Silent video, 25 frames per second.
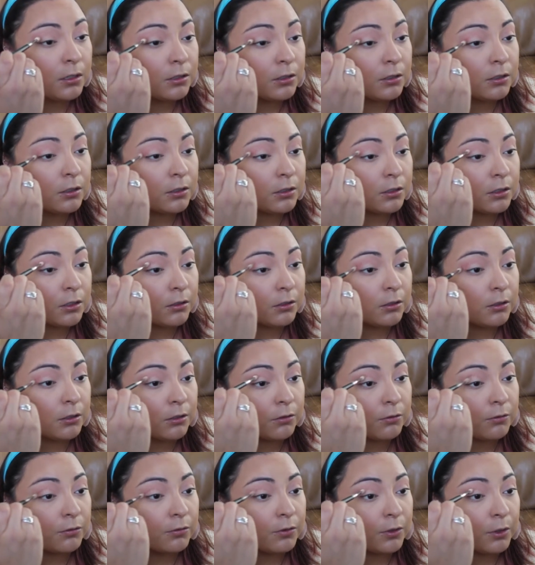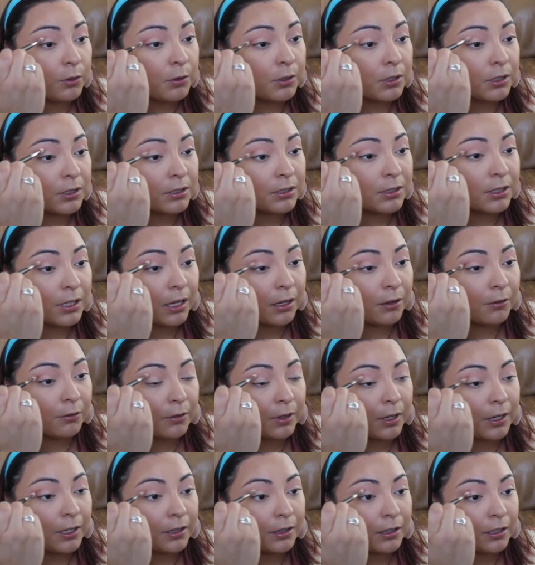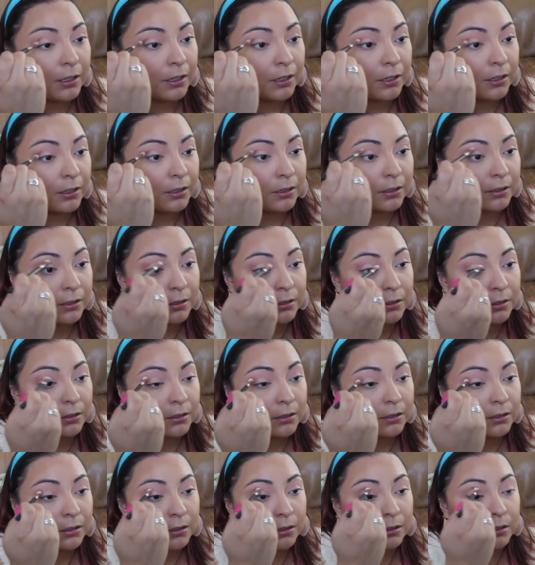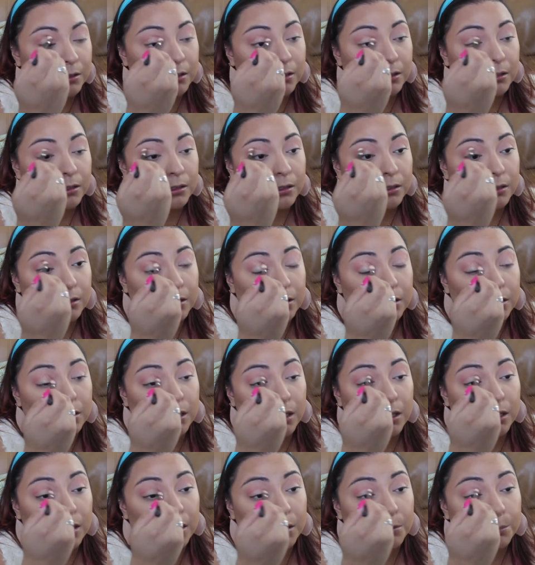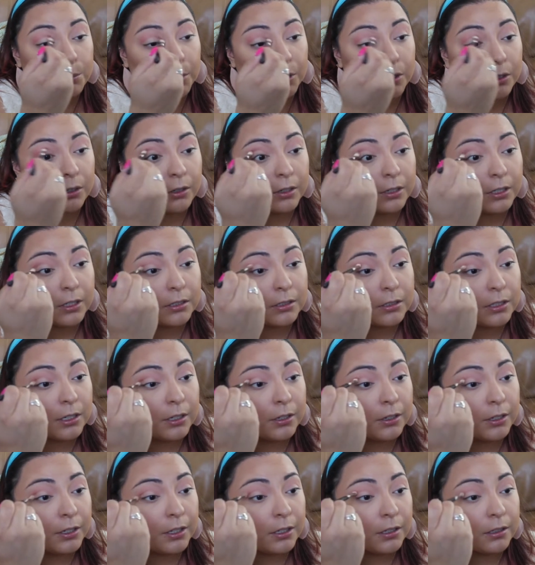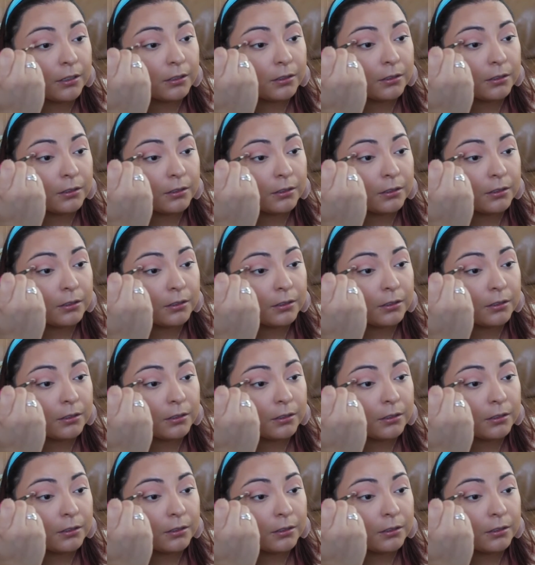just going to focus that right there in that upper crease area.